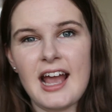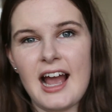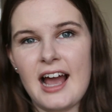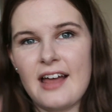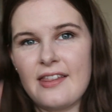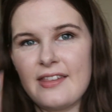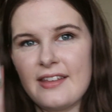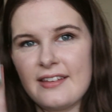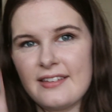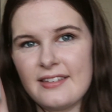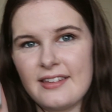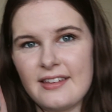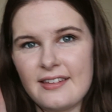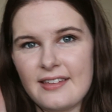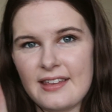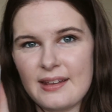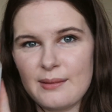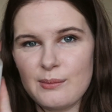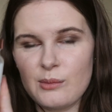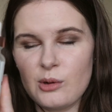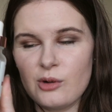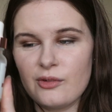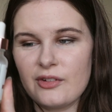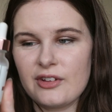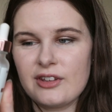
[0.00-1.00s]
and this is
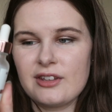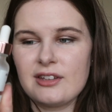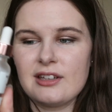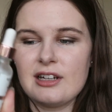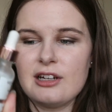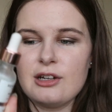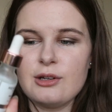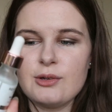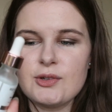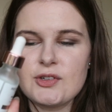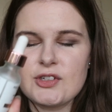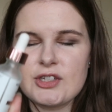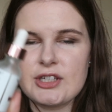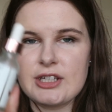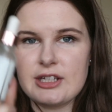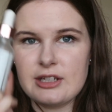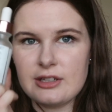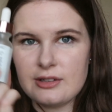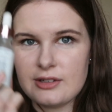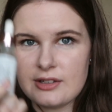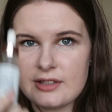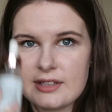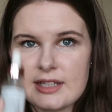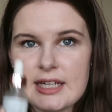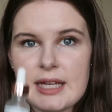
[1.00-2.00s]
more of a solution that
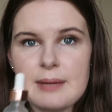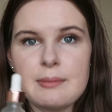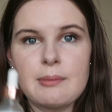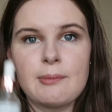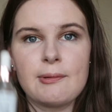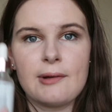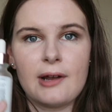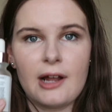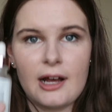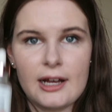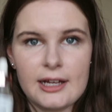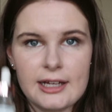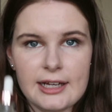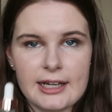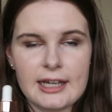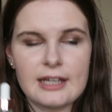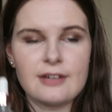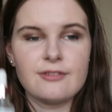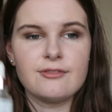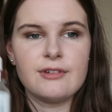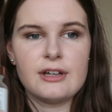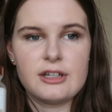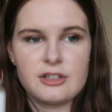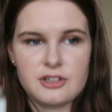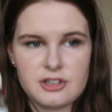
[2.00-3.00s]
you just keep applying and
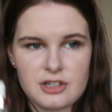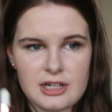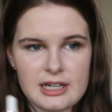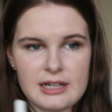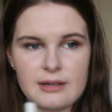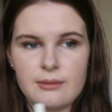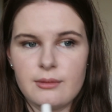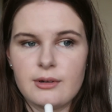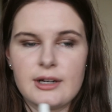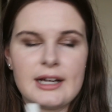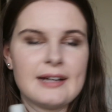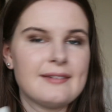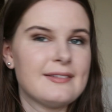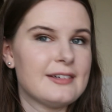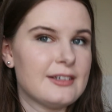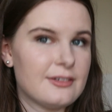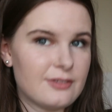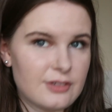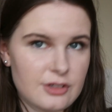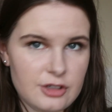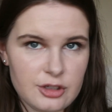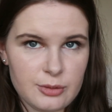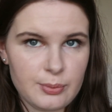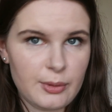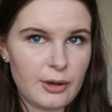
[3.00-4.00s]
eventually it will get rid of
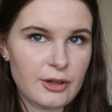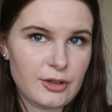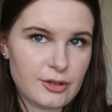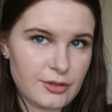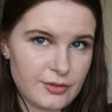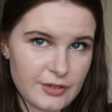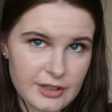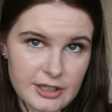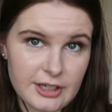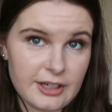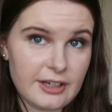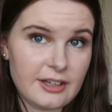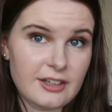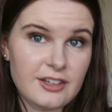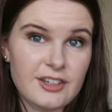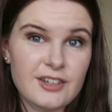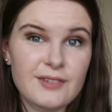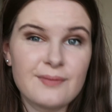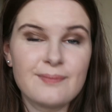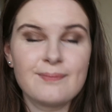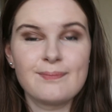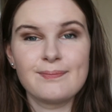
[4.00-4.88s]
your spots for good.